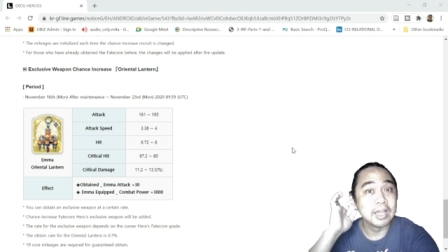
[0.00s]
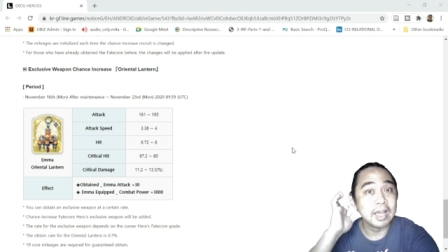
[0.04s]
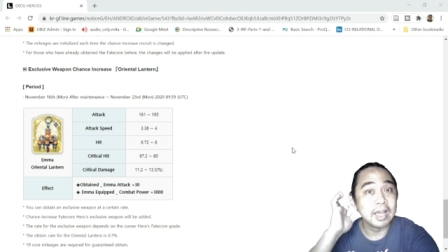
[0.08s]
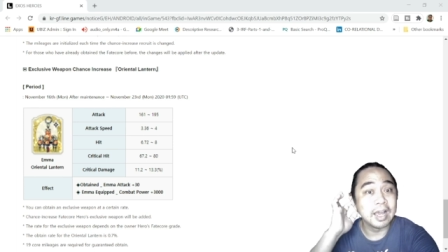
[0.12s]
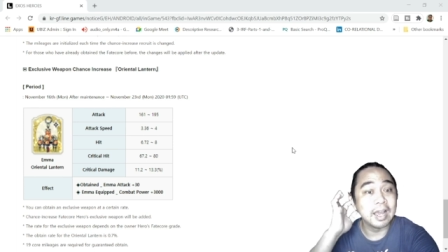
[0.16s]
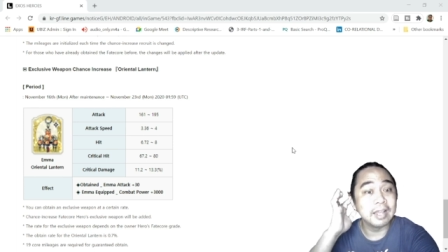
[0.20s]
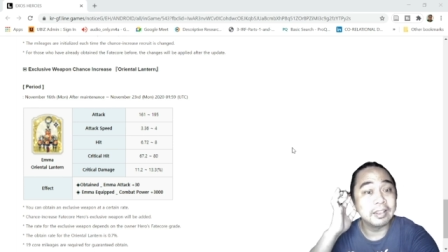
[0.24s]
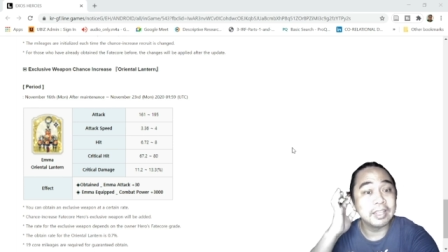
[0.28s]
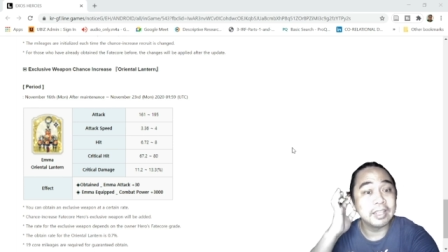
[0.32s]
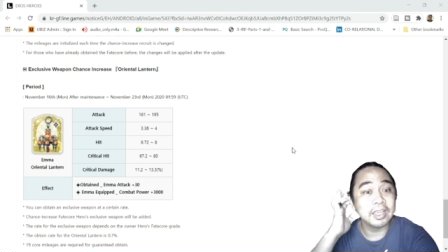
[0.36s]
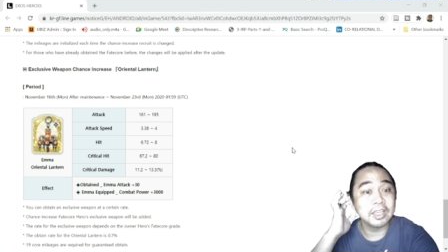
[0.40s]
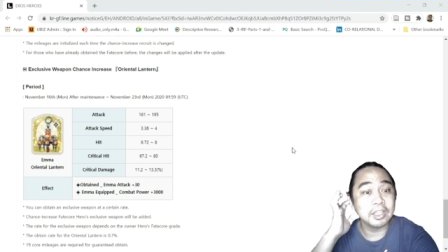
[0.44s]

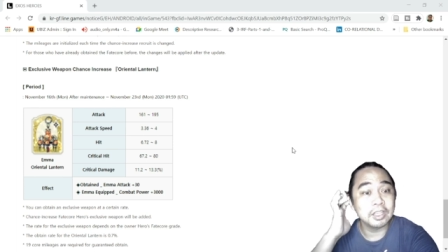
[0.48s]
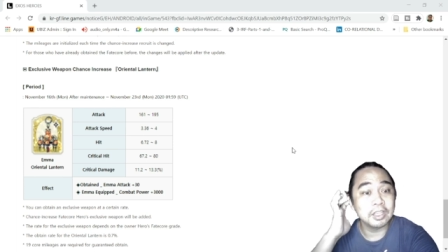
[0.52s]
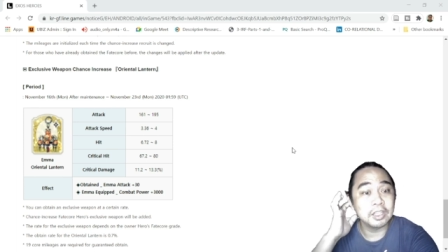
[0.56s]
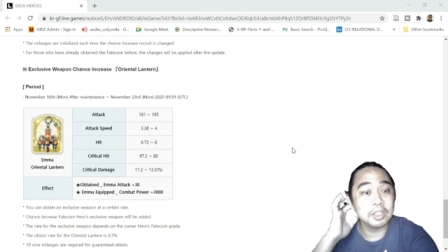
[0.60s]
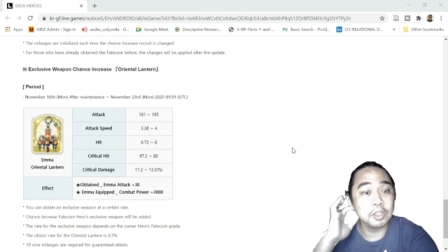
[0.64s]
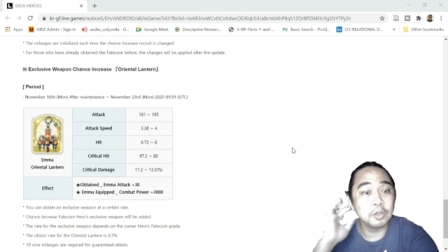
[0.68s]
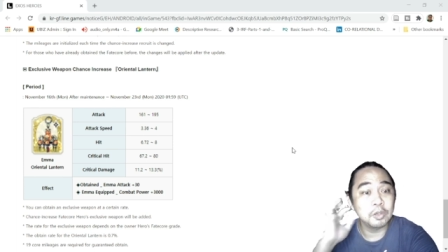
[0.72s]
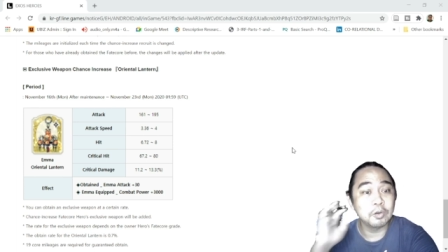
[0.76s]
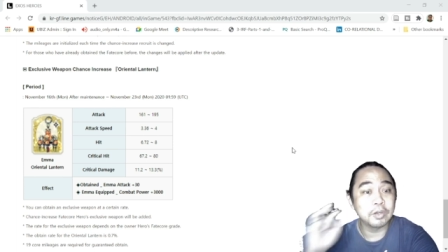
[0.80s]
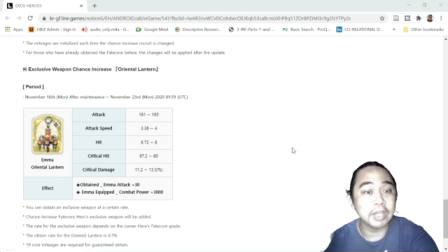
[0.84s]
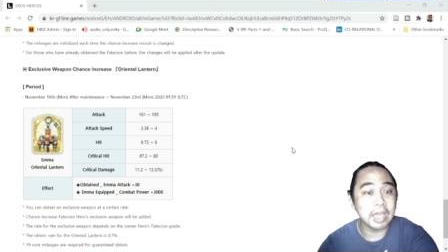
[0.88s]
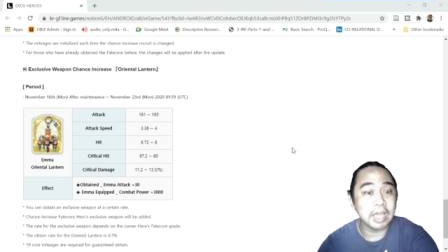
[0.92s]
I think
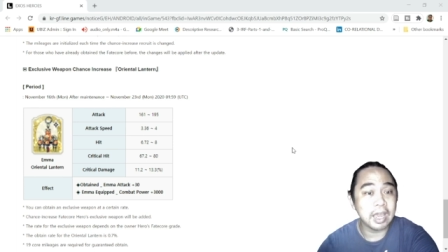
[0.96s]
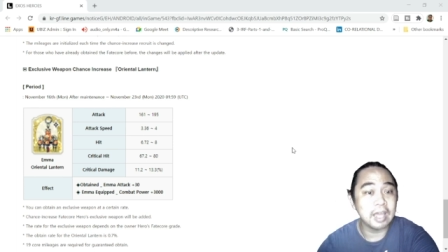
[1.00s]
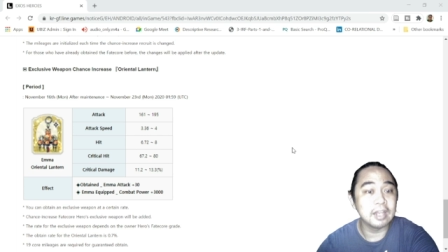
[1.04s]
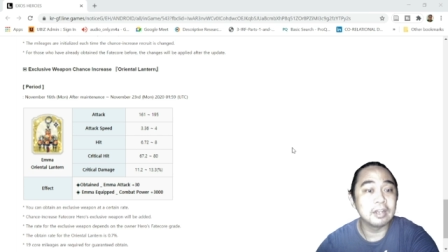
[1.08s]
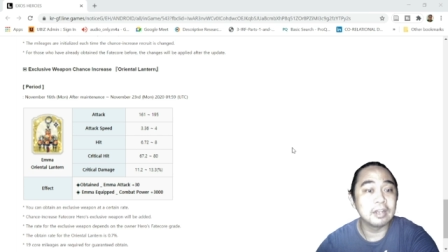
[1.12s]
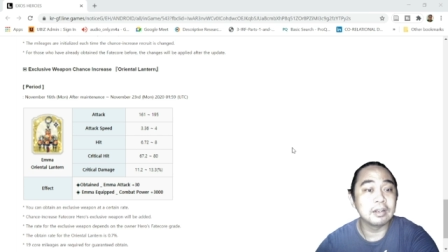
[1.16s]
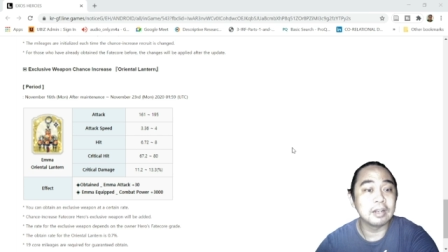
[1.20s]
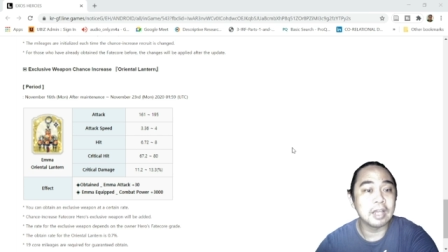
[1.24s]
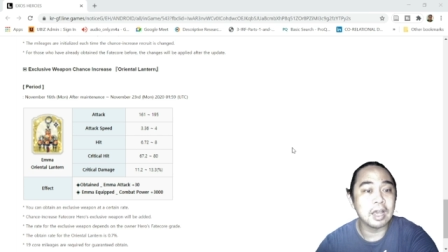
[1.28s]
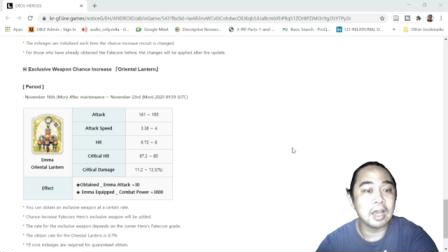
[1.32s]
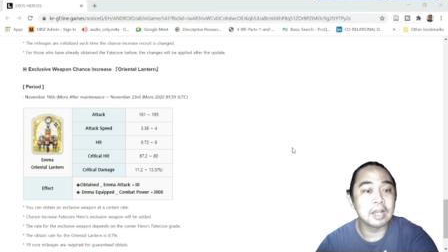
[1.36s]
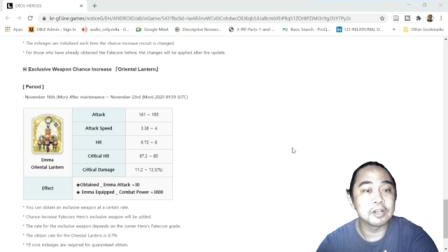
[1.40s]
you
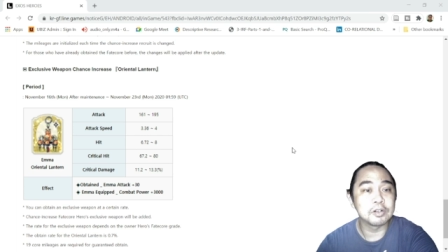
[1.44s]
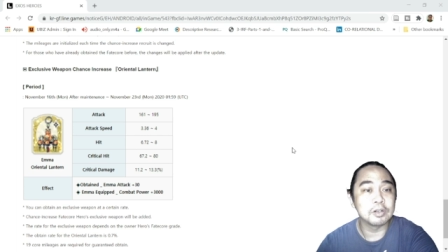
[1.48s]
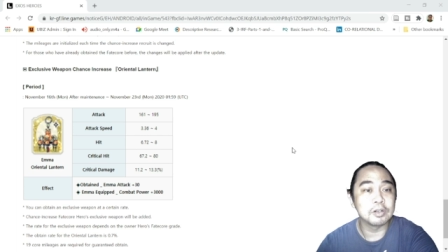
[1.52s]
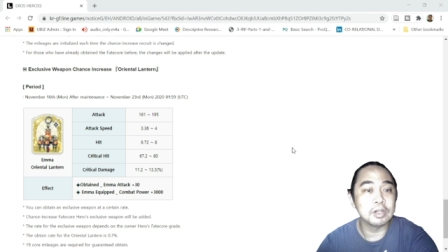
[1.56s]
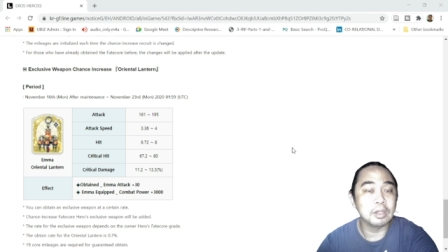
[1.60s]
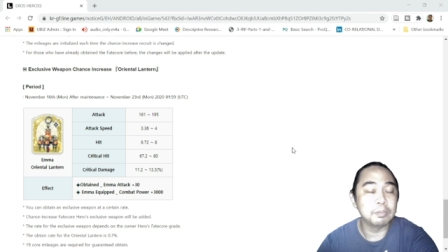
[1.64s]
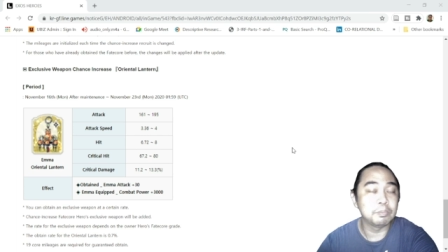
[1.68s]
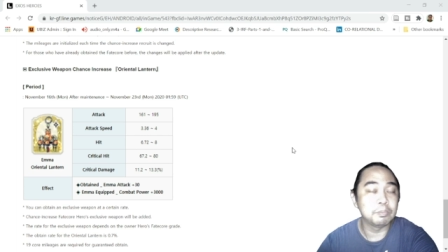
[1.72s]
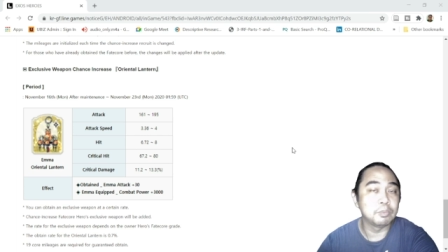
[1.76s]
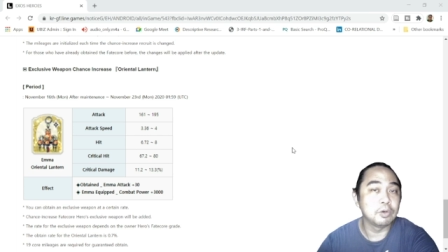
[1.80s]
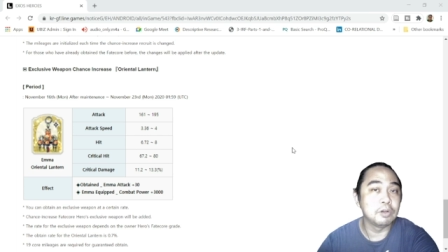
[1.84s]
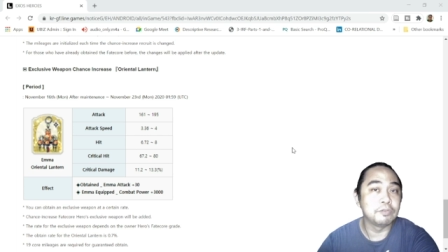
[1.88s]
can
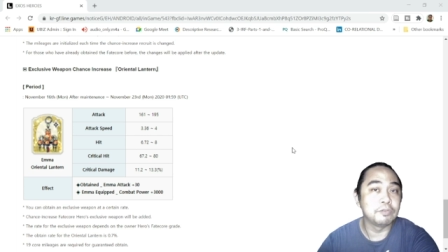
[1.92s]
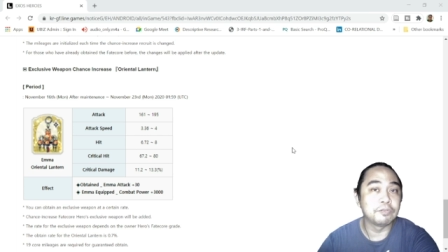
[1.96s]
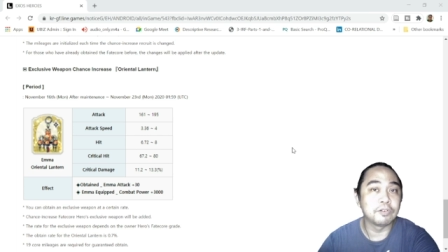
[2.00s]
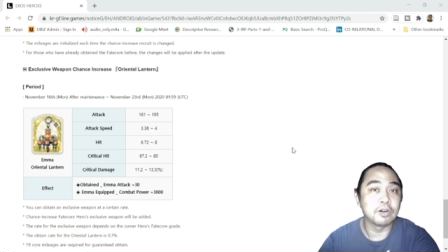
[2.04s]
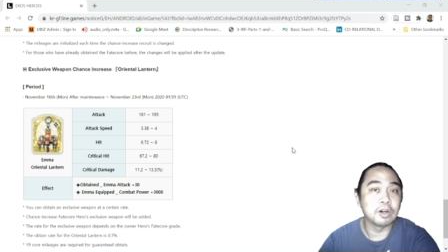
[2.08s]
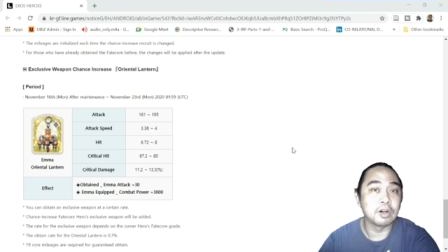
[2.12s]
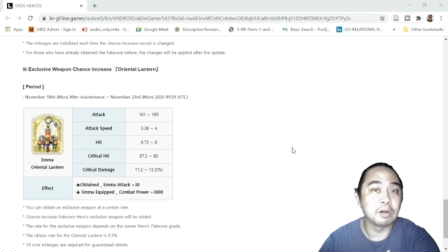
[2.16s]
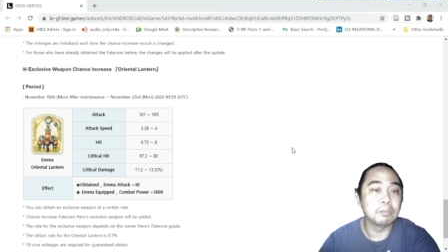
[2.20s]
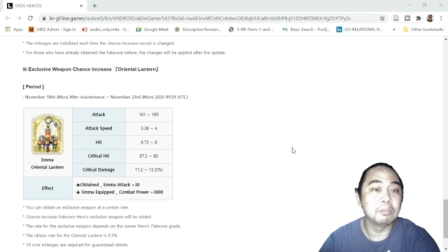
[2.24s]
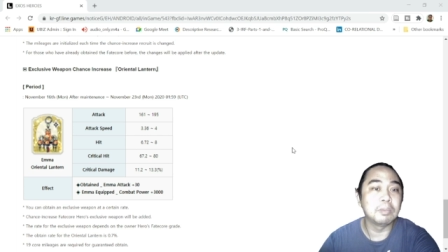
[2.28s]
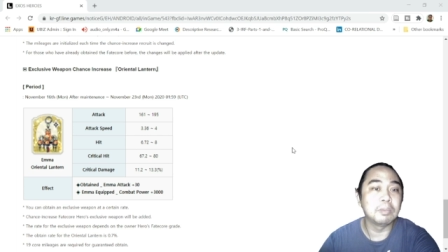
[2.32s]
actually pull for her,